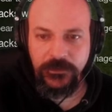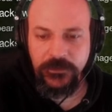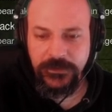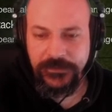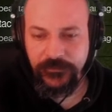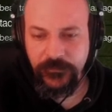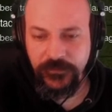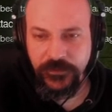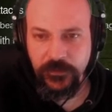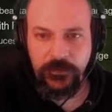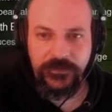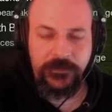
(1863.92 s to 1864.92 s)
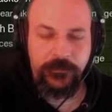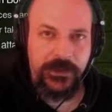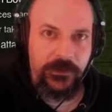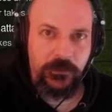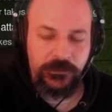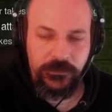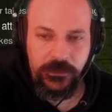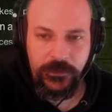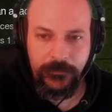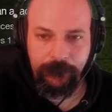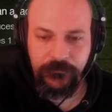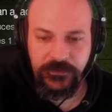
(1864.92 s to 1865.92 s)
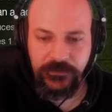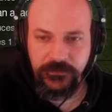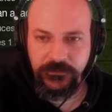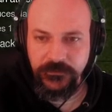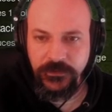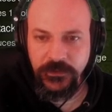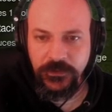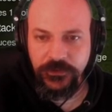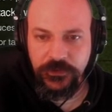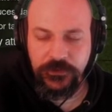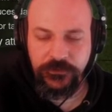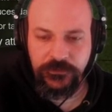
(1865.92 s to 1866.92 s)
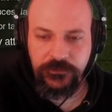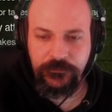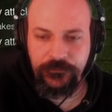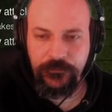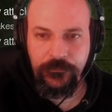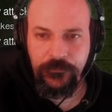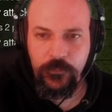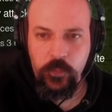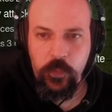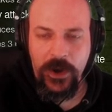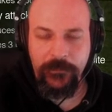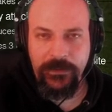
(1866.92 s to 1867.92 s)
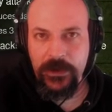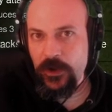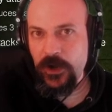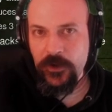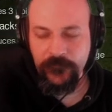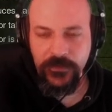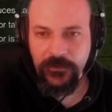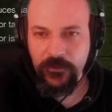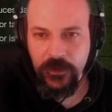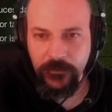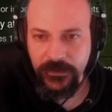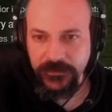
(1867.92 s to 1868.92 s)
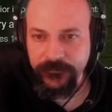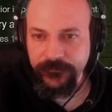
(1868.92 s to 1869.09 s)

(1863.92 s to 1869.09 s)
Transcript: Even if you don't win the battle, you can just wipe out half of their army.